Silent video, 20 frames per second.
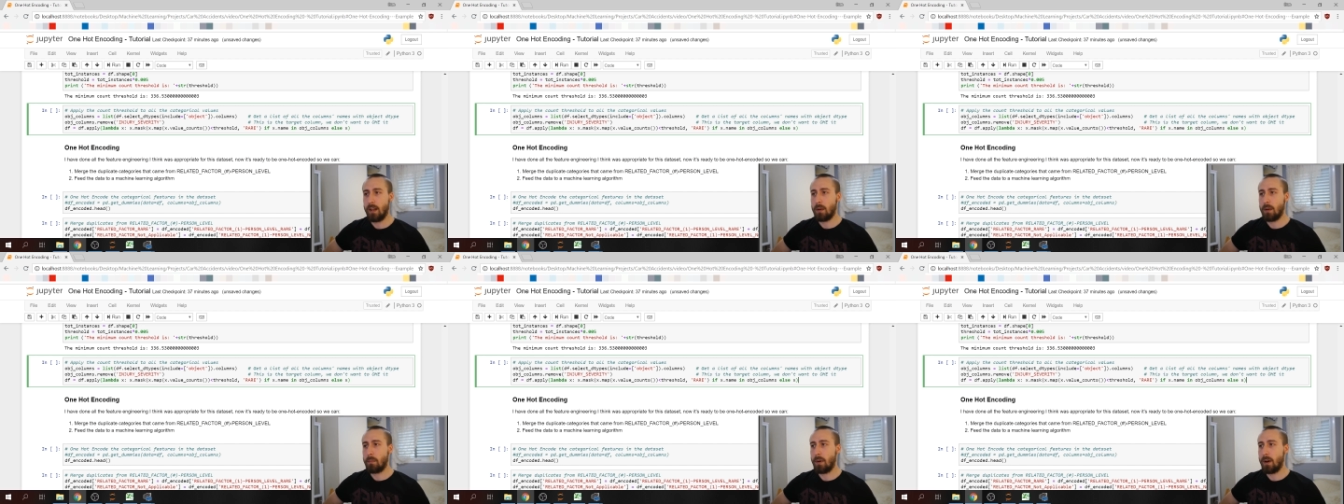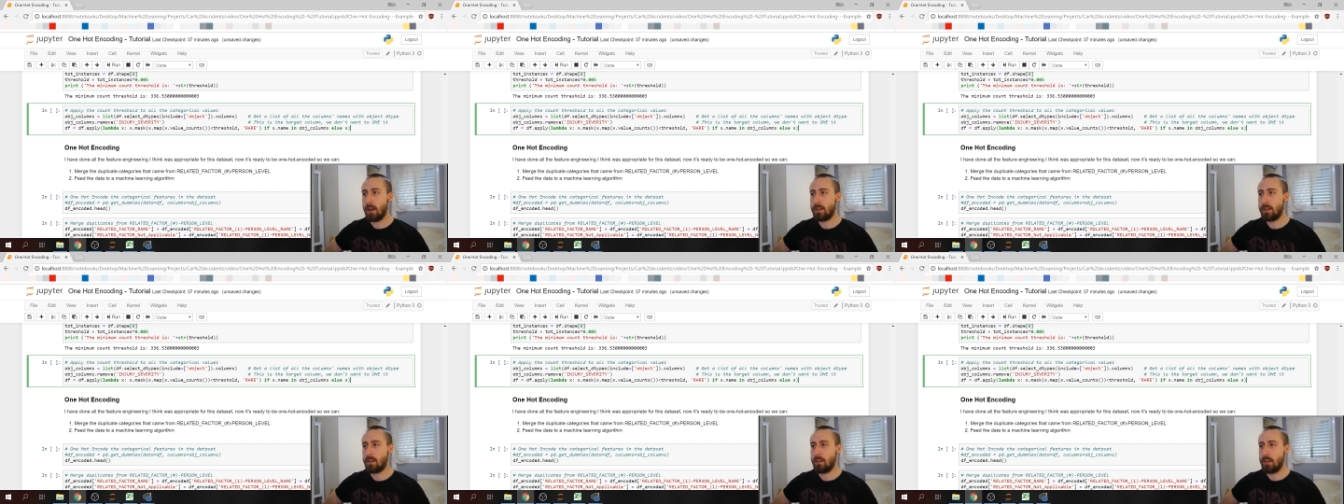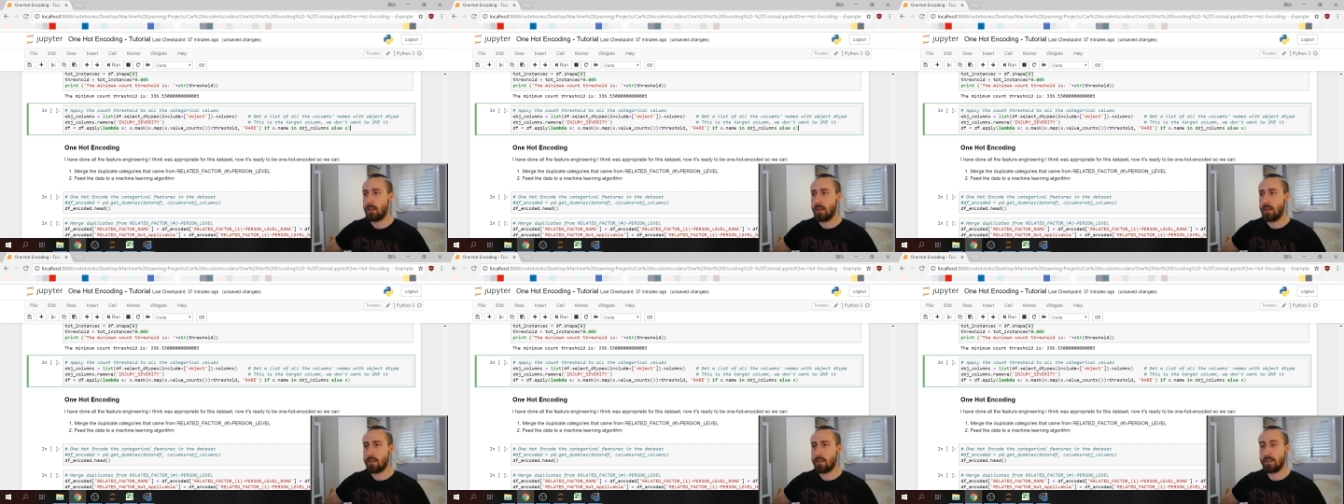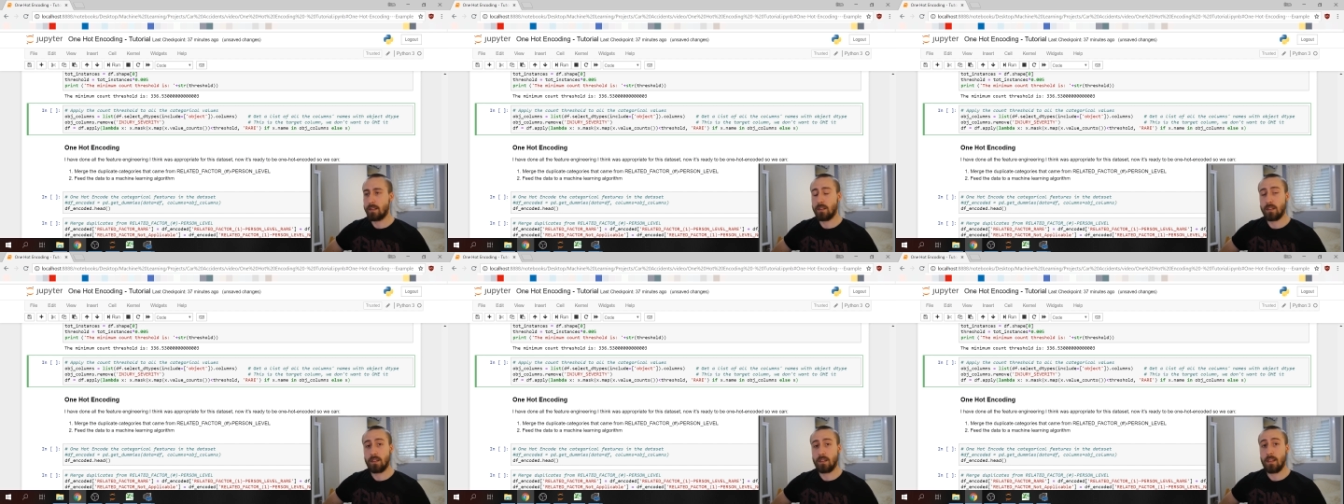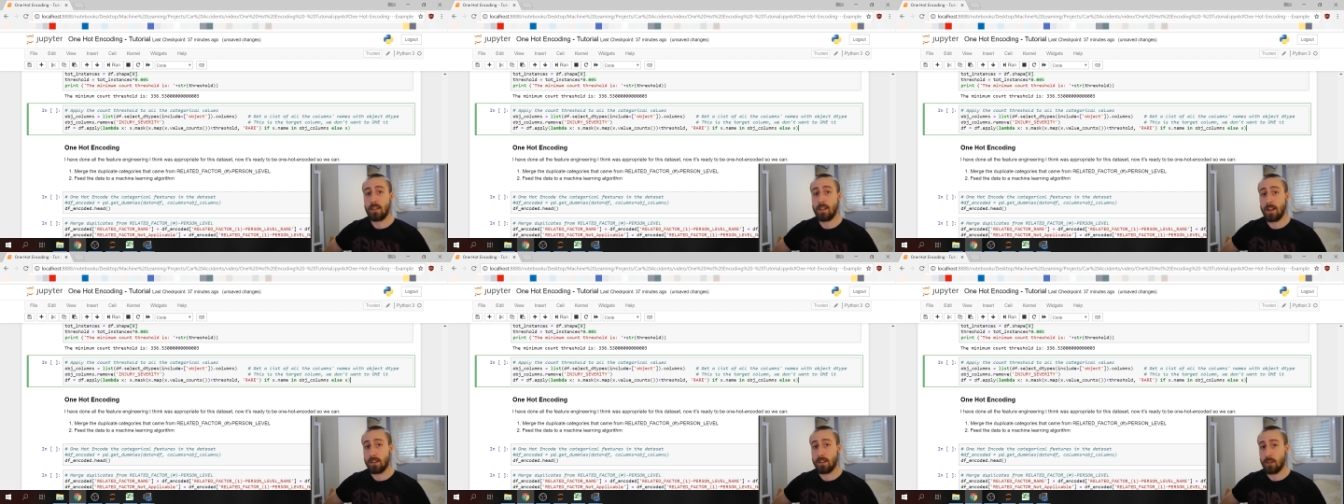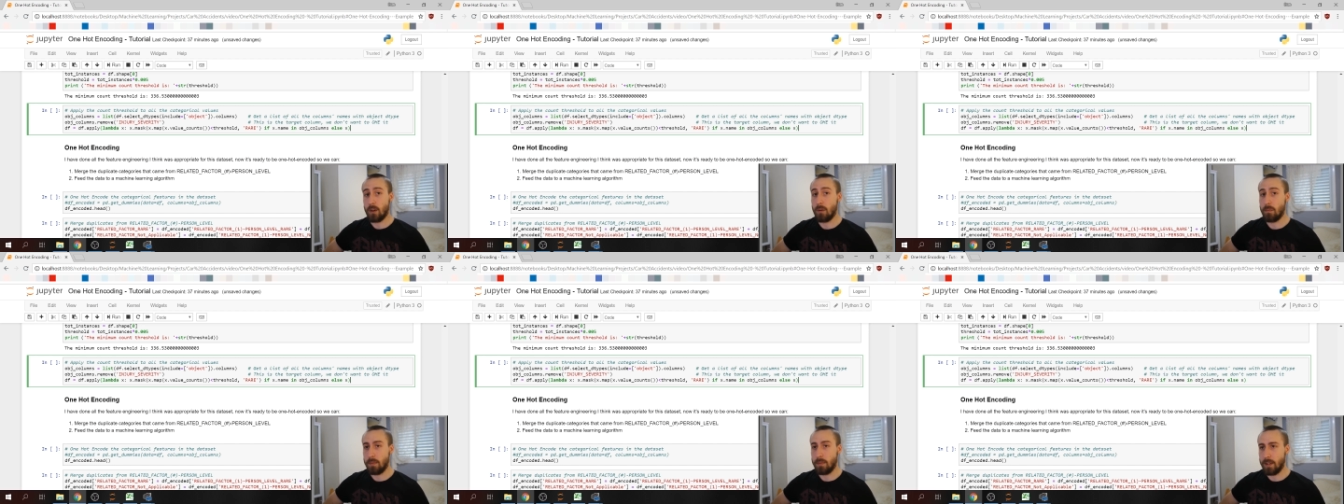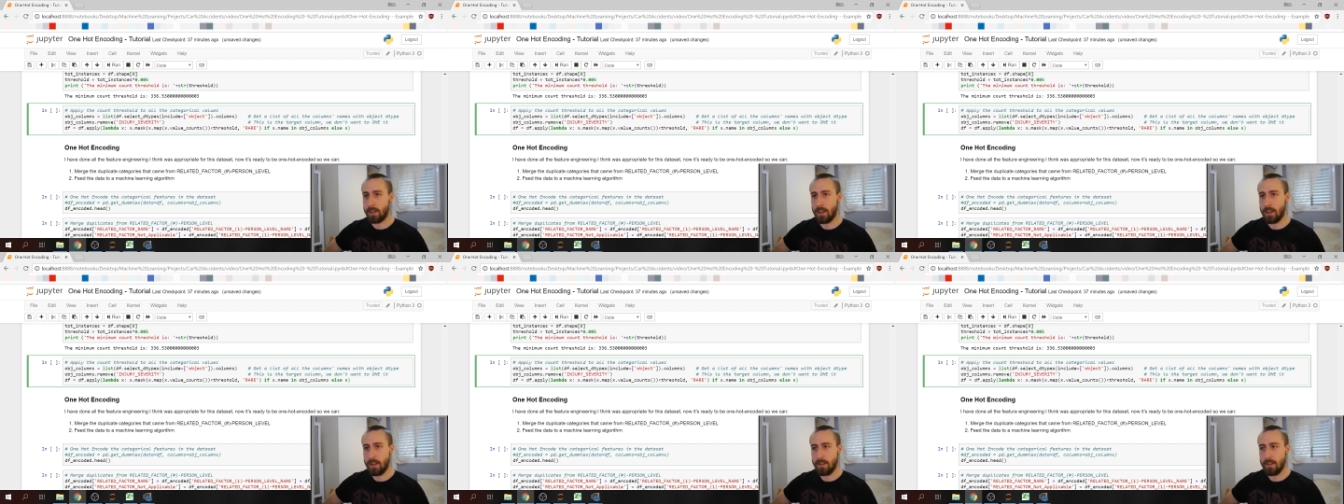but it's not that
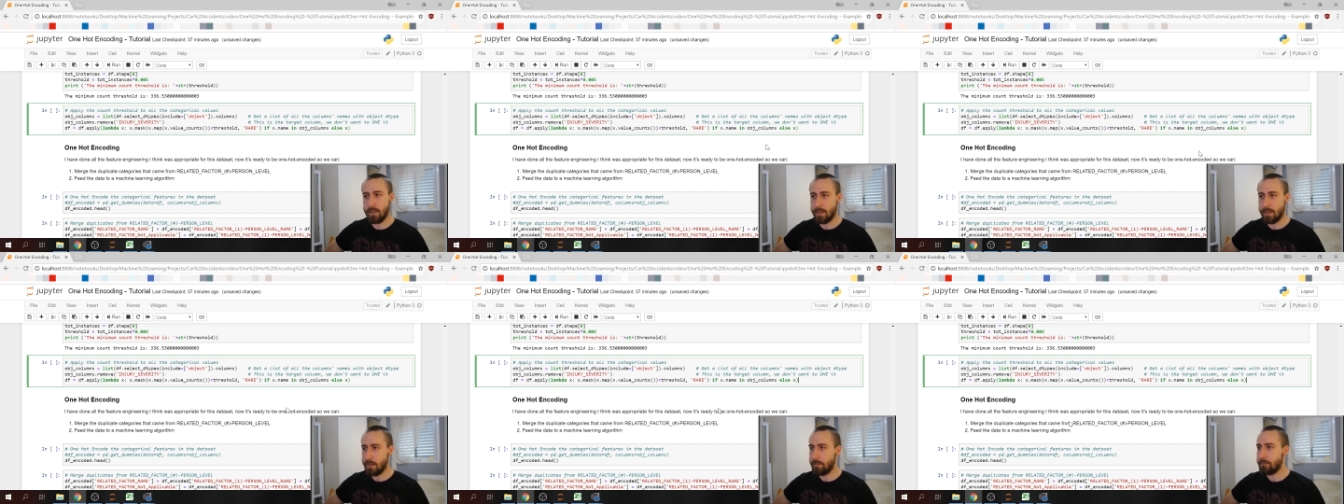complicated.